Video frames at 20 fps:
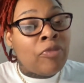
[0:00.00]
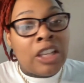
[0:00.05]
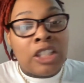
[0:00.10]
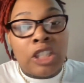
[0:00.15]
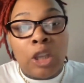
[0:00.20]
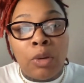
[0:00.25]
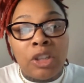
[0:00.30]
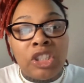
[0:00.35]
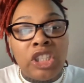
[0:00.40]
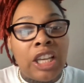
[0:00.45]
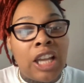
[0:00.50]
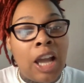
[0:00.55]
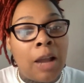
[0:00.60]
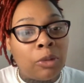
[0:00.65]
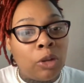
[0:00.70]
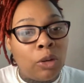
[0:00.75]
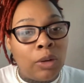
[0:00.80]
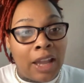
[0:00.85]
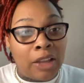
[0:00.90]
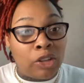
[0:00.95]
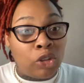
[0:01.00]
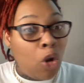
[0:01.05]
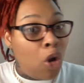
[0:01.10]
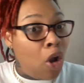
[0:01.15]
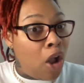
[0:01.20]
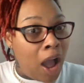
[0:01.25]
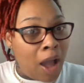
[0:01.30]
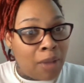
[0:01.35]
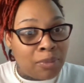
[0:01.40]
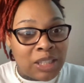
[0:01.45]
So when she come through that
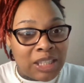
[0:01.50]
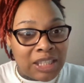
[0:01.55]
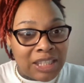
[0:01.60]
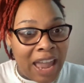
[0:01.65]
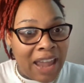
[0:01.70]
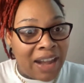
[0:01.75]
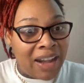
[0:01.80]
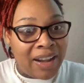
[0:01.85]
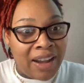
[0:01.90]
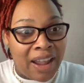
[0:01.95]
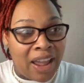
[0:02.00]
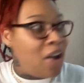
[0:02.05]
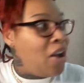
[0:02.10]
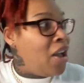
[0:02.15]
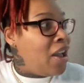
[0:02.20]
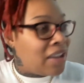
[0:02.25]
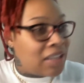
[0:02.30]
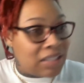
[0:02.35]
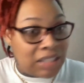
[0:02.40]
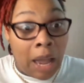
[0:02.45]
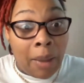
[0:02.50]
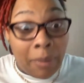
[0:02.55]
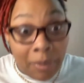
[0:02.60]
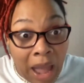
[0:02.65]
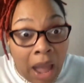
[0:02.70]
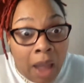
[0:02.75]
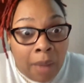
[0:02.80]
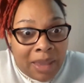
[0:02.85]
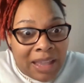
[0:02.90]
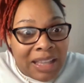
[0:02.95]
door, I'm standing there, because
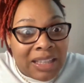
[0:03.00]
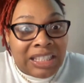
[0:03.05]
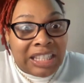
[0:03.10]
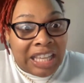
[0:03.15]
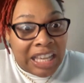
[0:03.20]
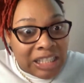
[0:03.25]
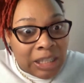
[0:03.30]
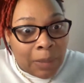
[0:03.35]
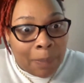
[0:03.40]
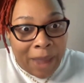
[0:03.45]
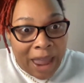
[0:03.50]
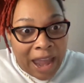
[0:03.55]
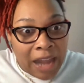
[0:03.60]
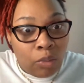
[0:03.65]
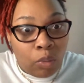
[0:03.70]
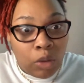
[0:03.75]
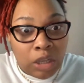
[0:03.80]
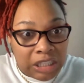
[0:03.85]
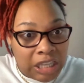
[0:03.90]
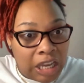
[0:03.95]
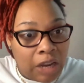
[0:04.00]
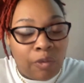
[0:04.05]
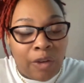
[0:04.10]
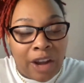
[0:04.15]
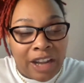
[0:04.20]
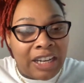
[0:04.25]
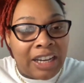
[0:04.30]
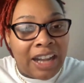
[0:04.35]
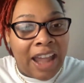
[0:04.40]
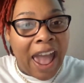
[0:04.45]
I'm anticipating what's getting
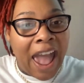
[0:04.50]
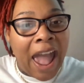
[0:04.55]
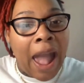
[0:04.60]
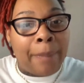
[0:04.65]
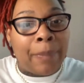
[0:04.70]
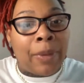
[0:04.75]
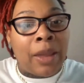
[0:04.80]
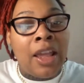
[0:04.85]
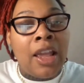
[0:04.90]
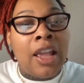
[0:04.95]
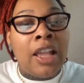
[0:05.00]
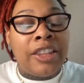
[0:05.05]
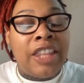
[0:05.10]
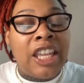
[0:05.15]
ready to happen.